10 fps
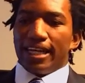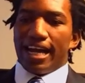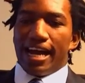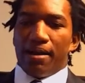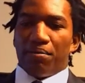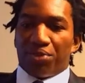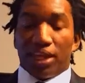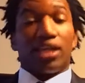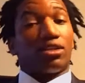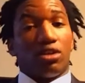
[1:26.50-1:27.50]
Um,
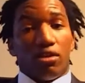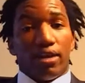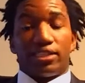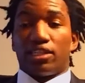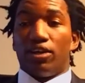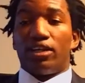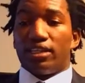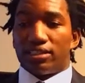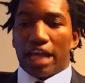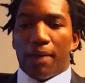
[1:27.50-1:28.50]
think and grow rich and all
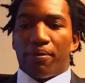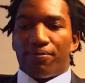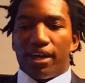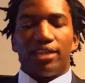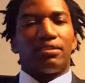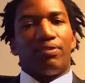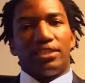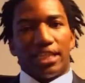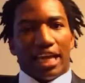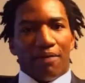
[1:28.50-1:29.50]
these type of
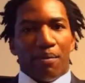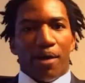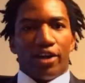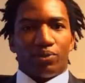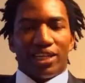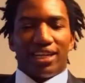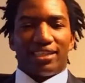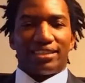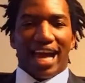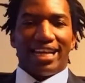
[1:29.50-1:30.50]
philosophies that came about with the
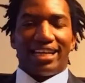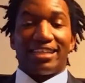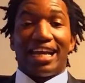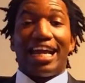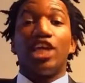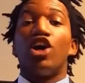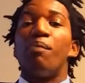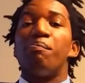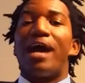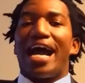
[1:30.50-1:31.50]
understanding that, hey,
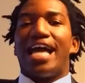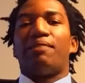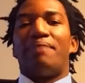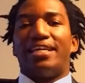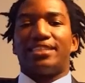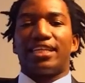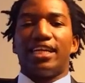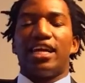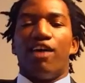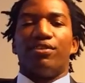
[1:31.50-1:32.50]
your mind
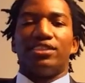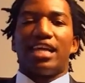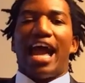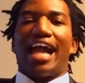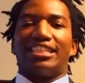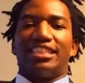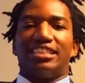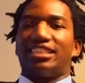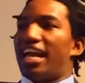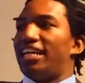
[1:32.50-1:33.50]
basically governs your
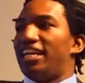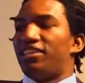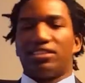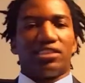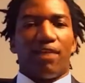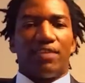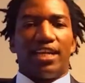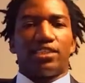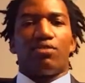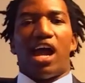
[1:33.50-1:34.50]
actions and the stuff
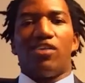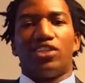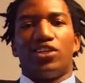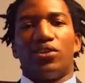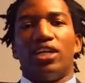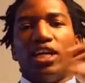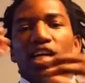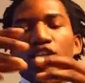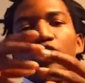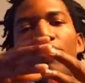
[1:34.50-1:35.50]
that is around you.
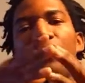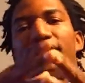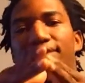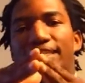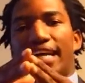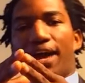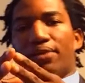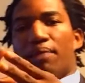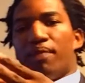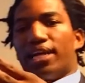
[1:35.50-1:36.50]
So the first thing that I
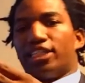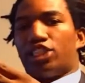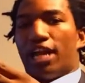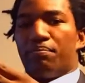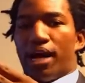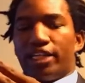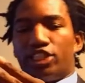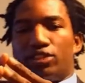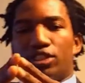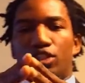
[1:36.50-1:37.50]
would admonish,
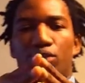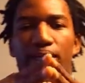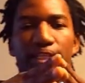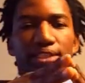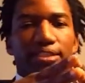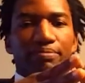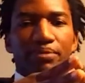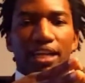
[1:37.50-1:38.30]
admonish you to do is